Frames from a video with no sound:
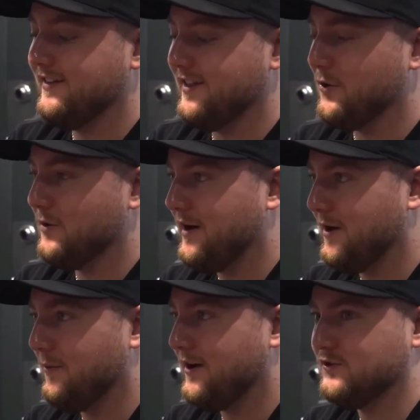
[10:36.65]
They go to buy
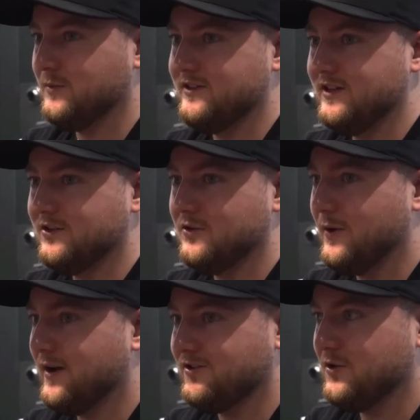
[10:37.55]
a watch from a dealer
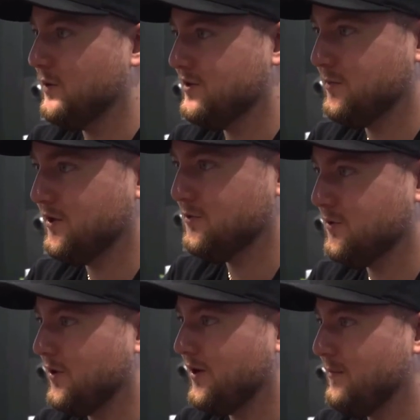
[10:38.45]
who has no experience
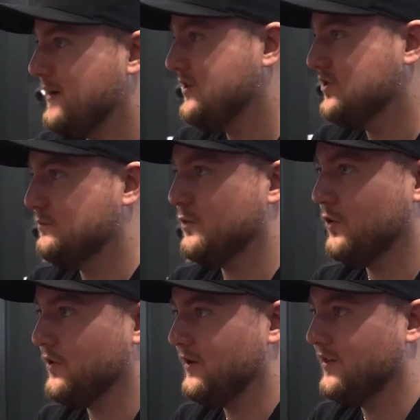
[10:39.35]
with RM and he's just
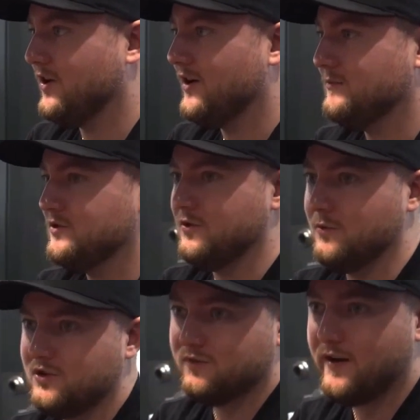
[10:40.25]
brokering the RM to you,
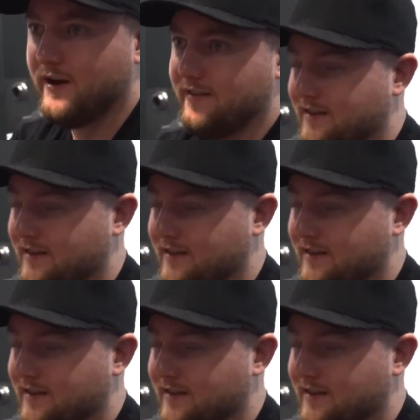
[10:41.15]
which is fine. That's